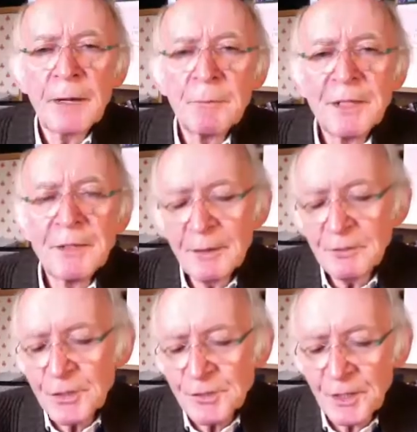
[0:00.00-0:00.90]
mean,
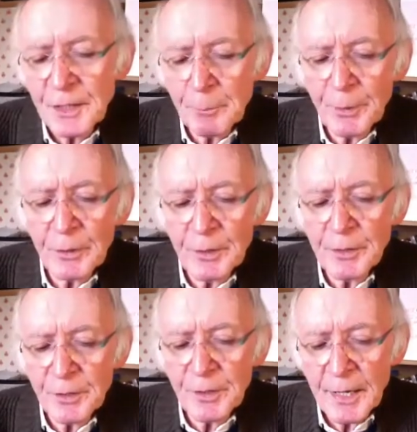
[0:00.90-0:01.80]
just think about it
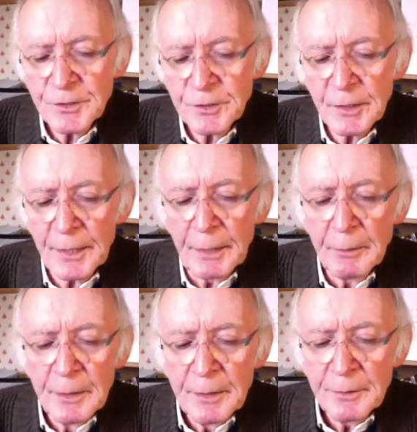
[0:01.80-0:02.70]
internationally.
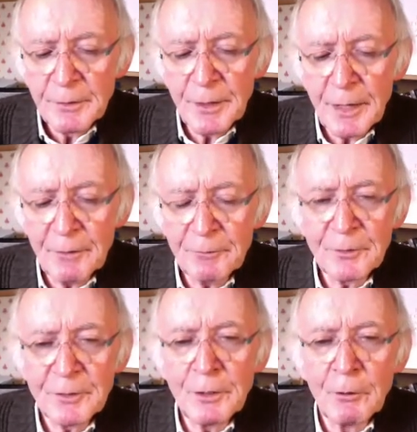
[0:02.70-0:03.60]
You have,
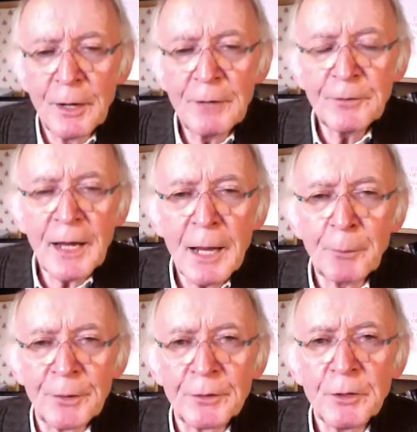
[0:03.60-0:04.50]
if it
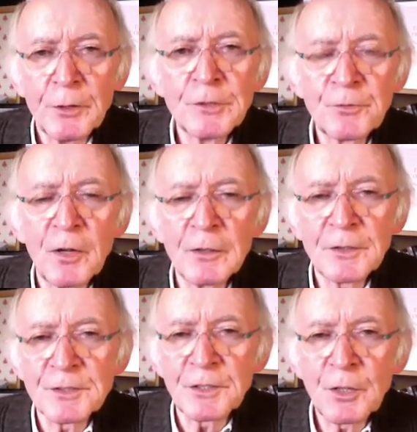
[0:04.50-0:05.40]
happened, whose fault
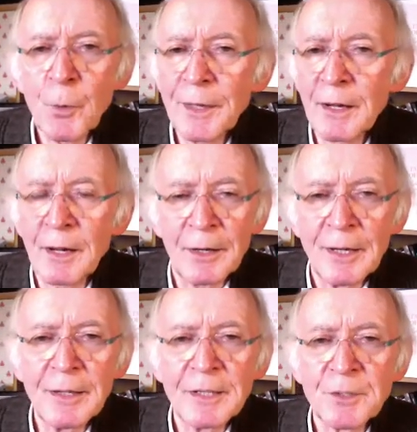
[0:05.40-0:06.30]
is it? Quite
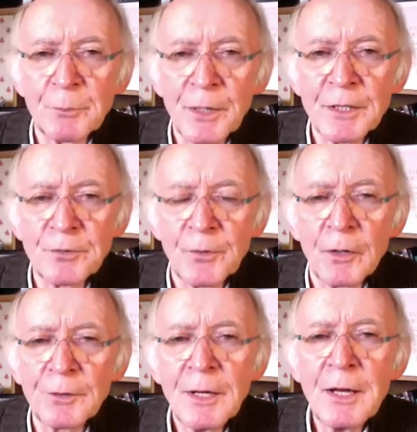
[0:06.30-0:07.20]
clearly it's the British
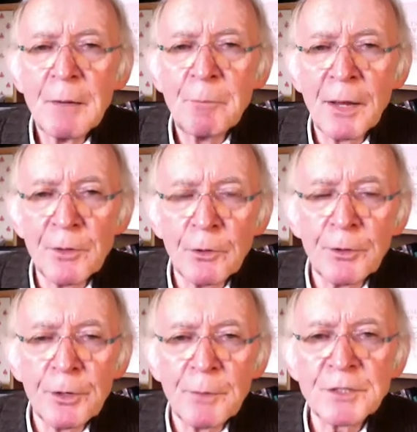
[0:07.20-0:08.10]
fault. By their own
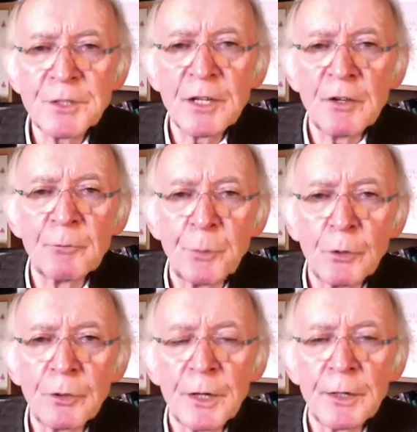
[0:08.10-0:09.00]
admission, they have
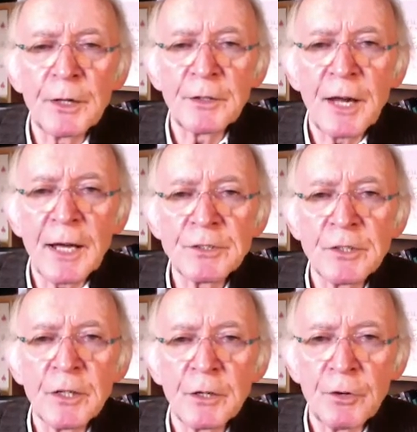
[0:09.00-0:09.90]
broken an
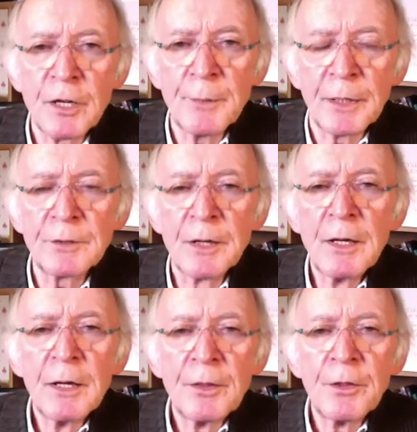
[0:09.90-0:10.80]
international agreement.
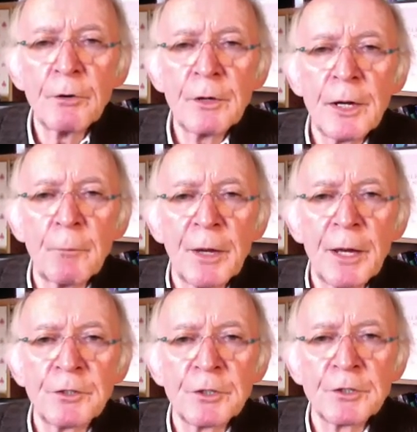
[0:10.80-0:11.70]
The only way to